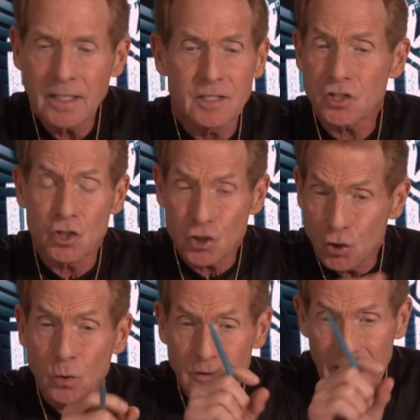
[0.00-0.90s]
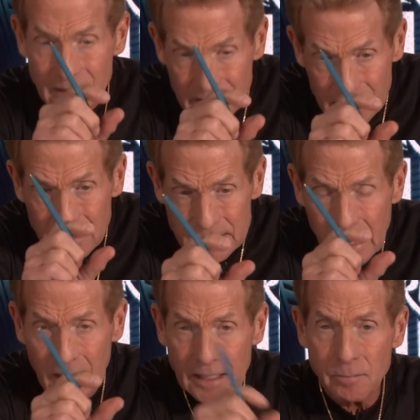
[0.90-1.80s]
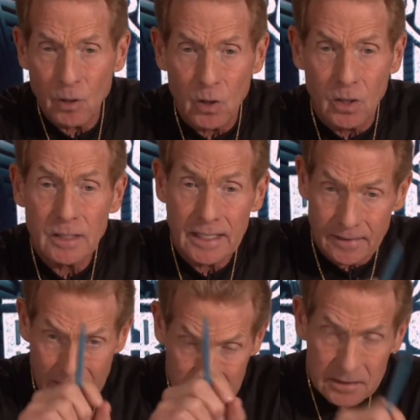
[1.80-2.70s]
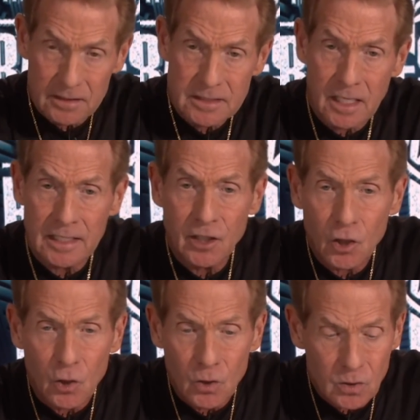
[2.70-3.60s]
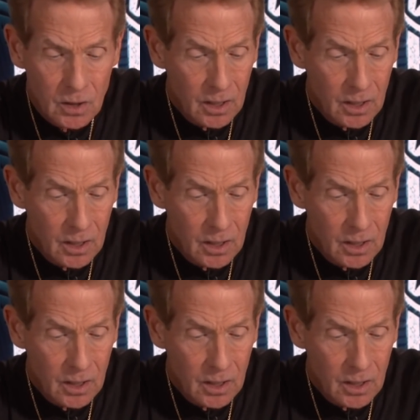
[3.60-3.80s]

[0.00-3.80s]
It's just you and that little tiny ball and that little tiny hole,